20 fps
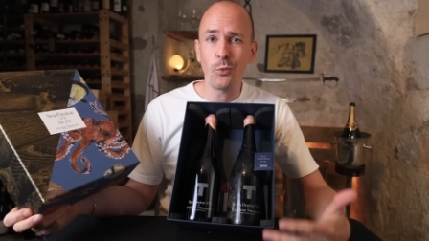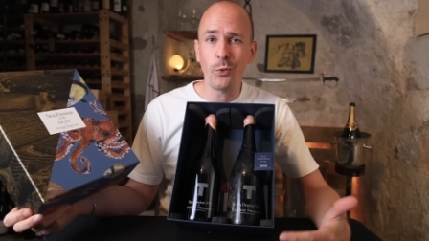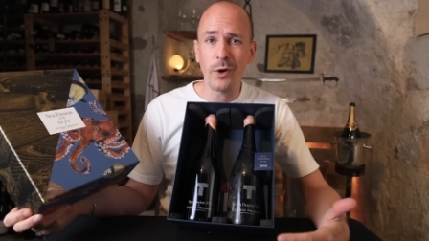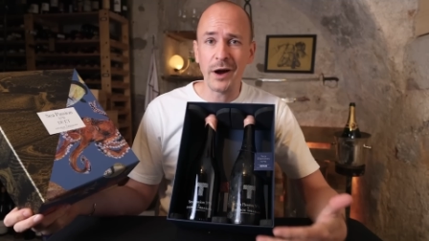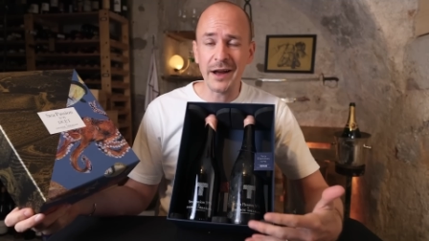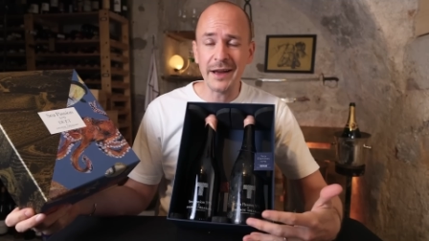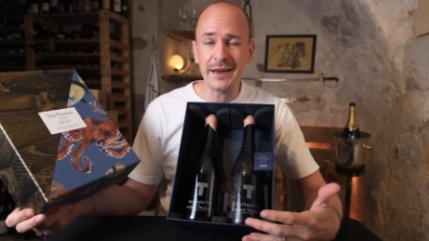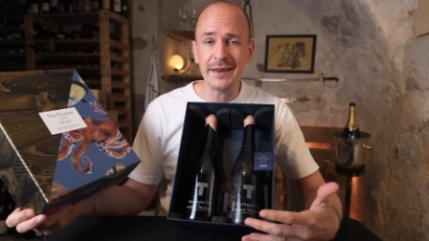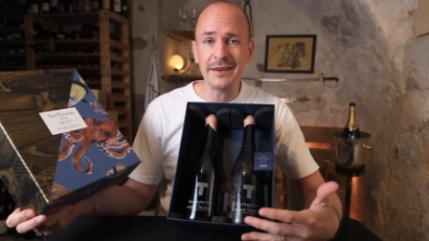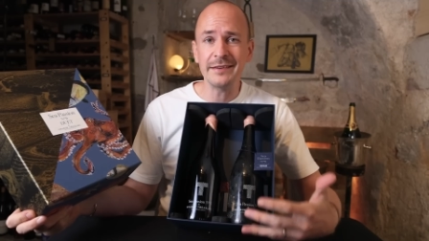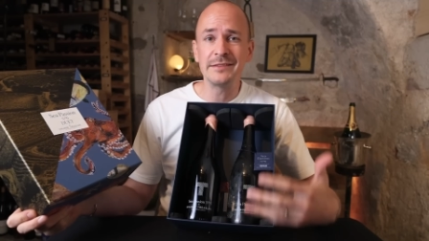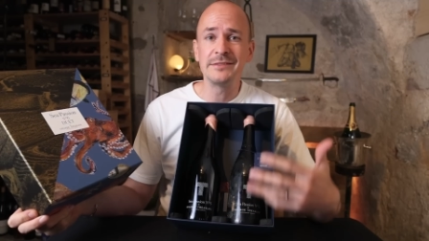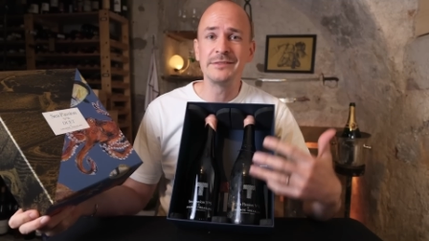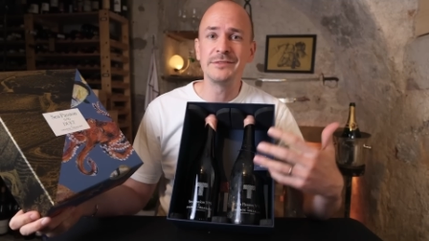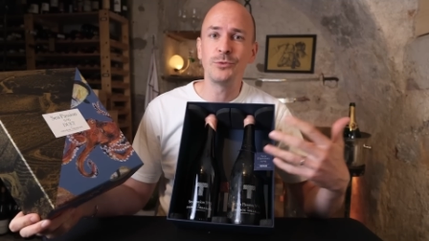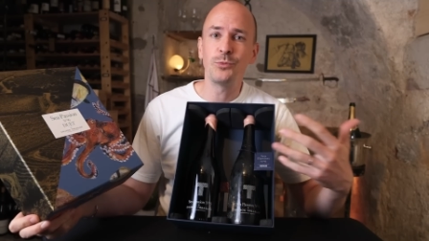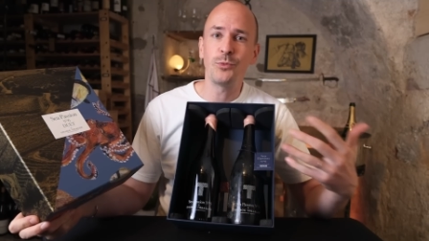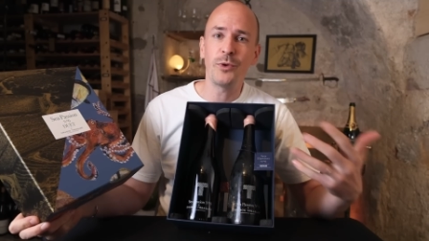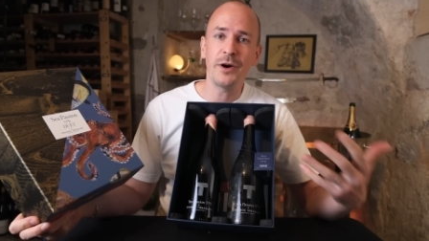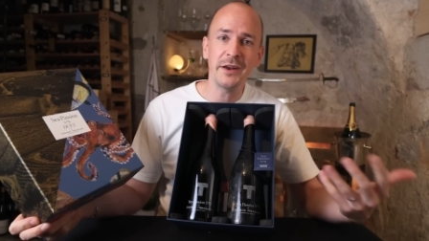
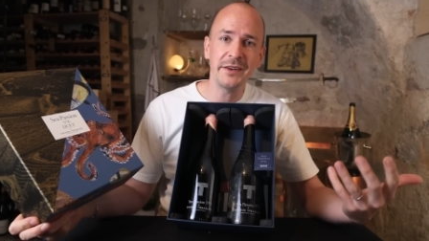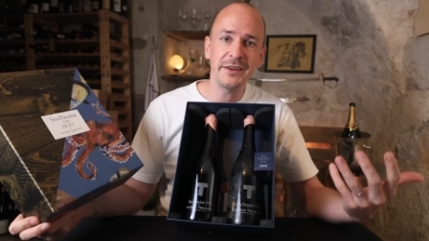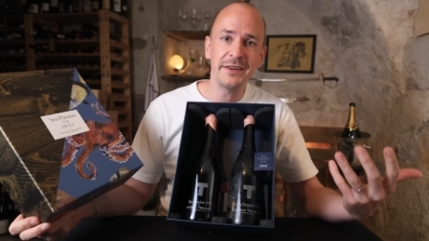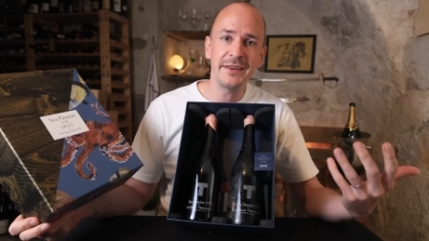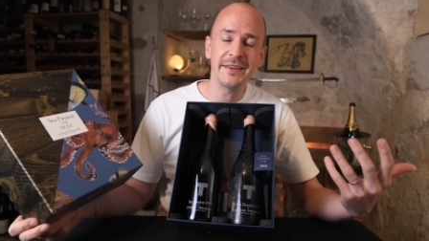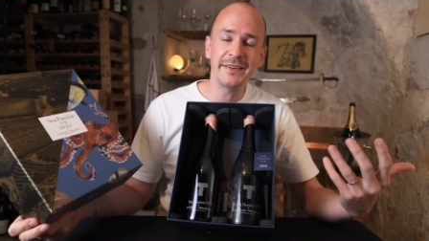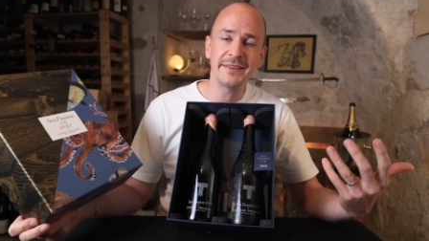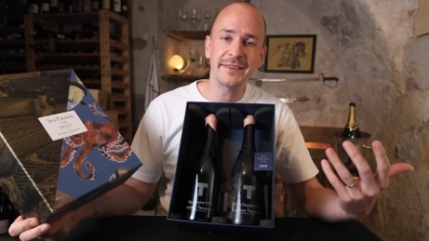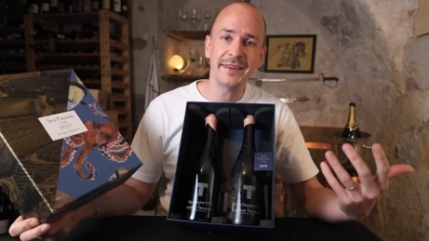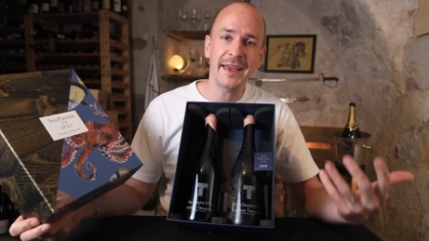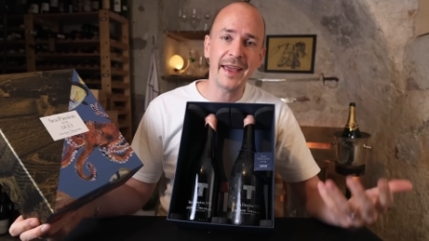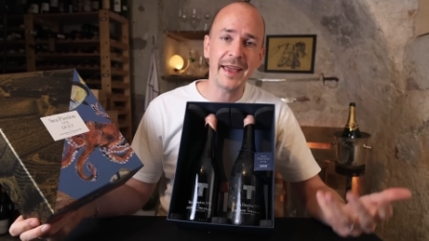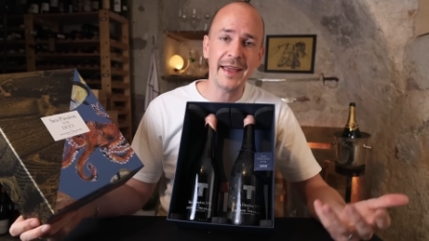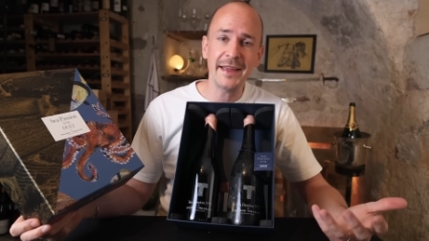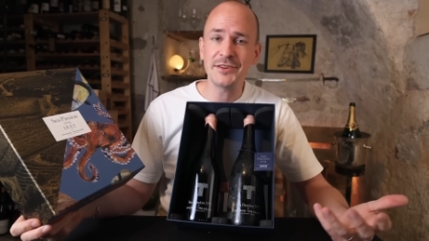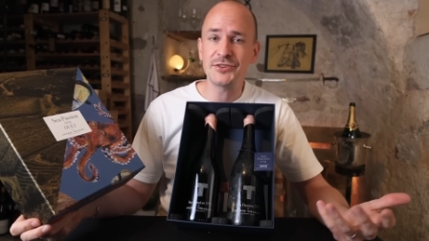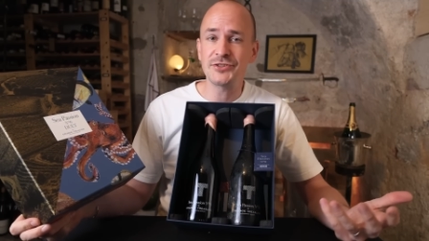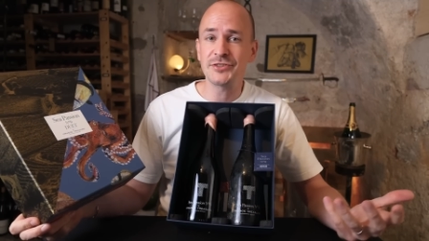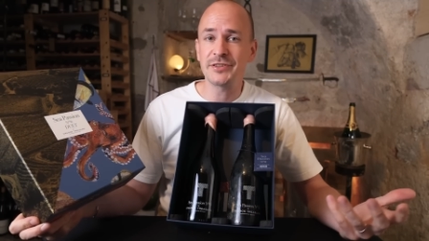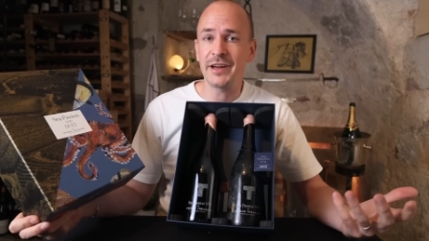wine. One is
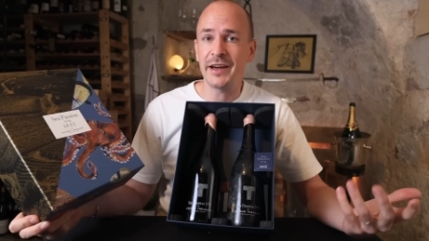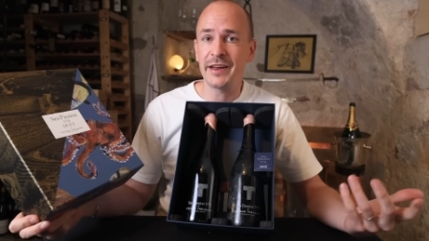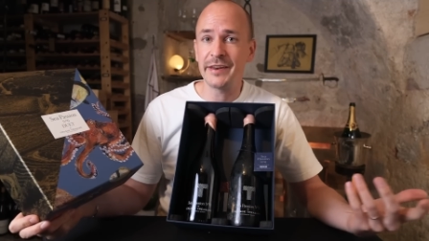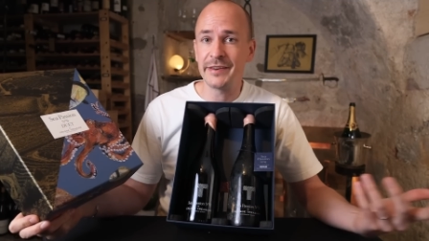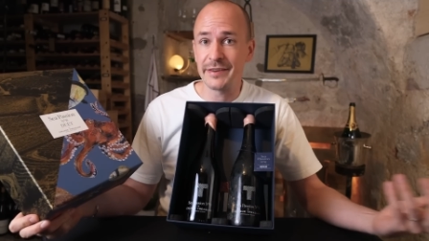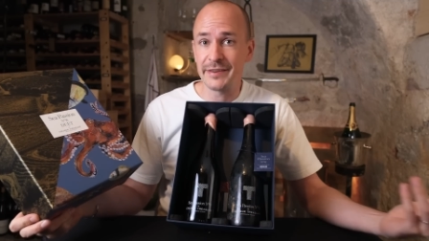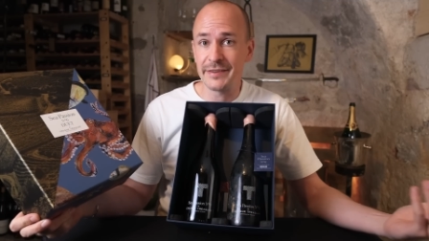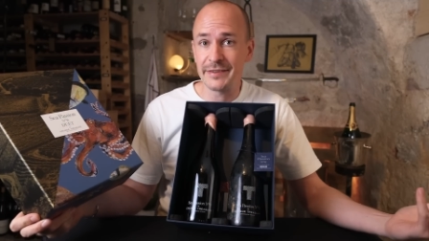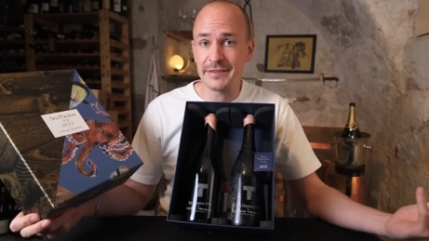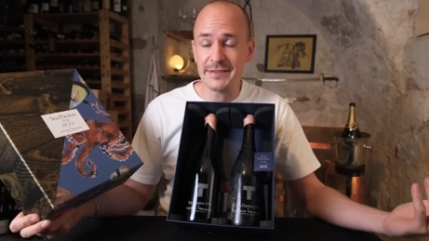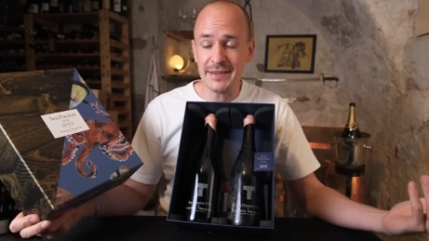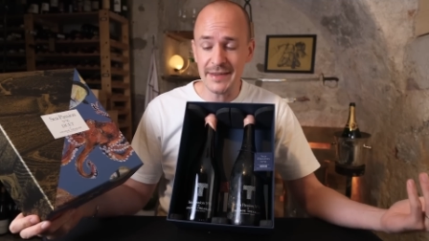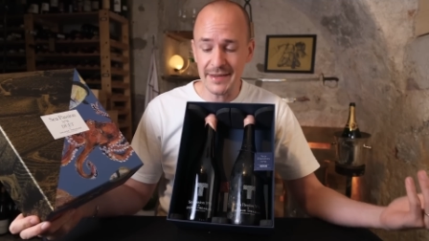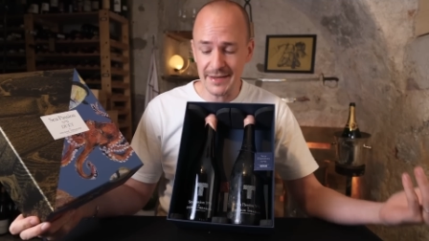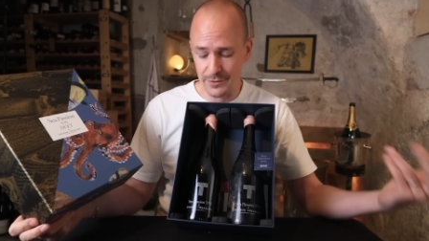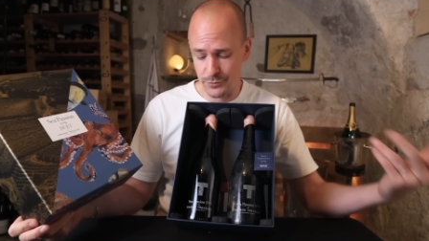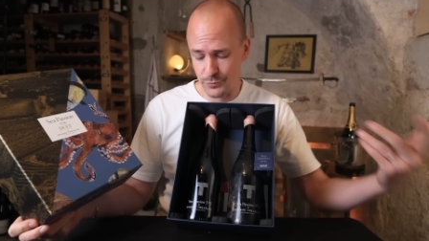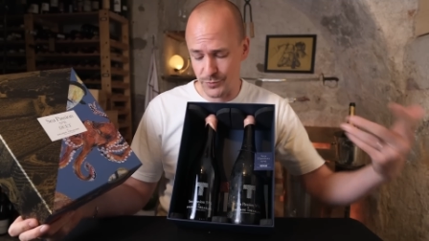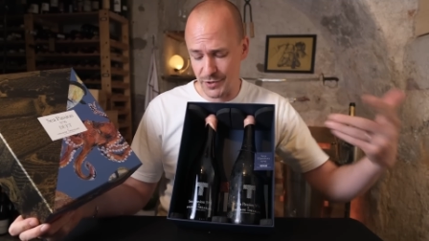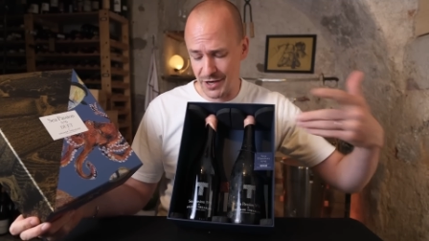aged under the
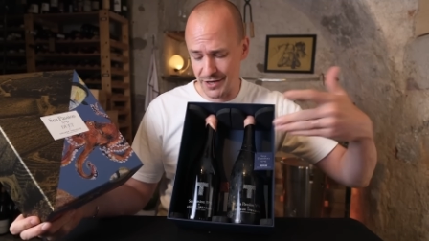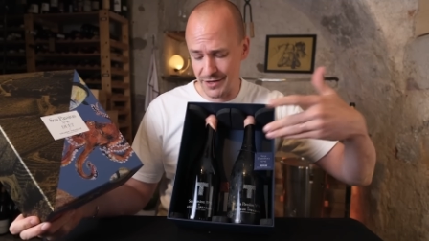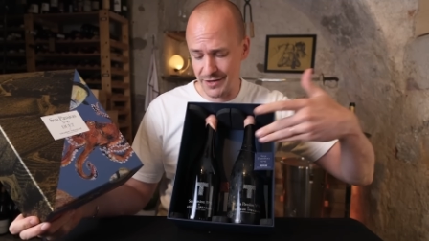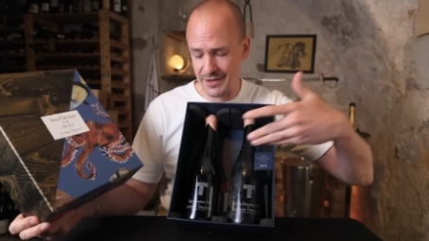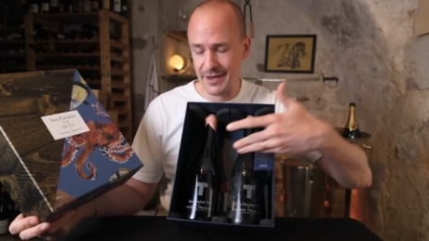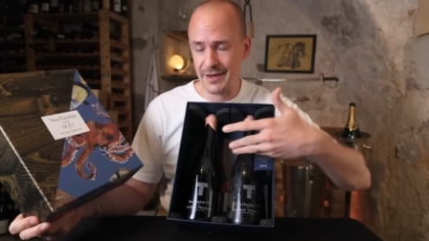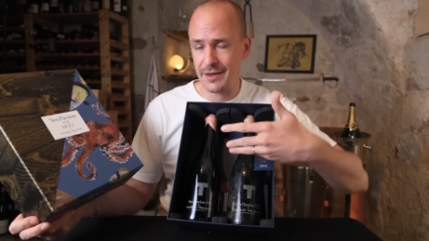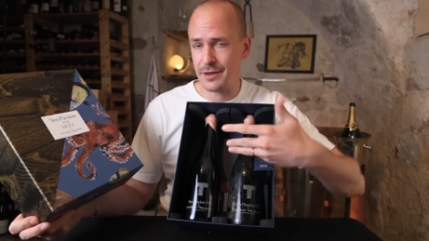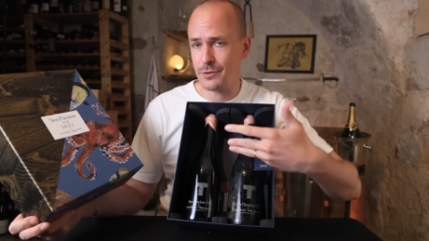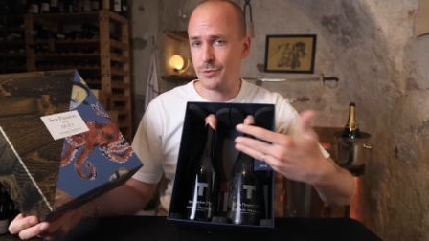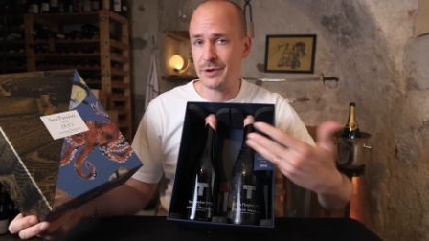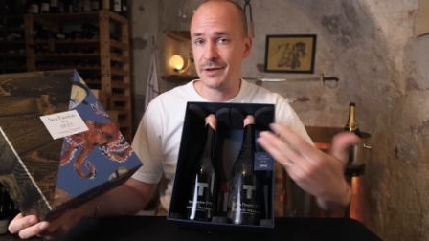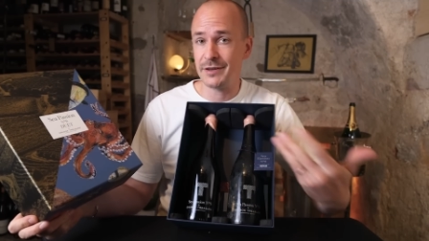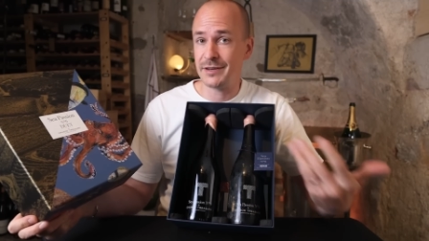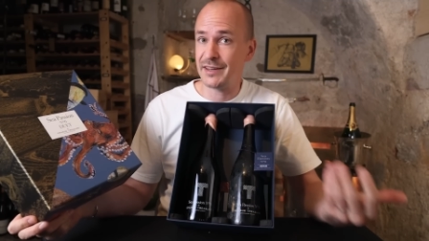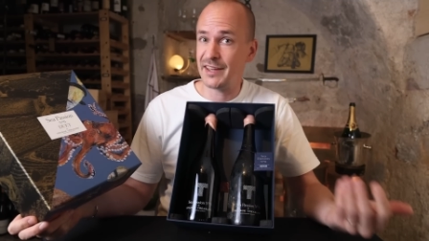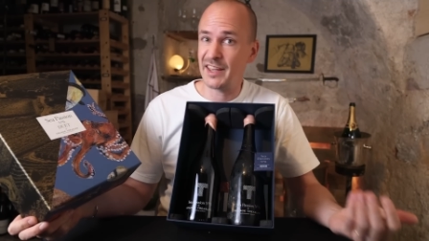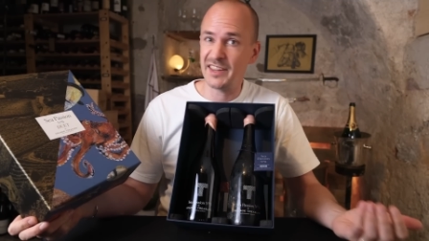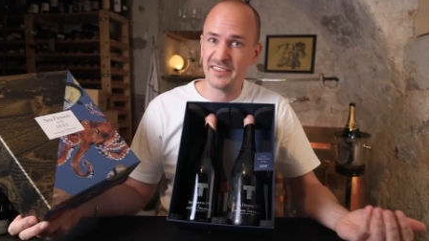sea, while the other one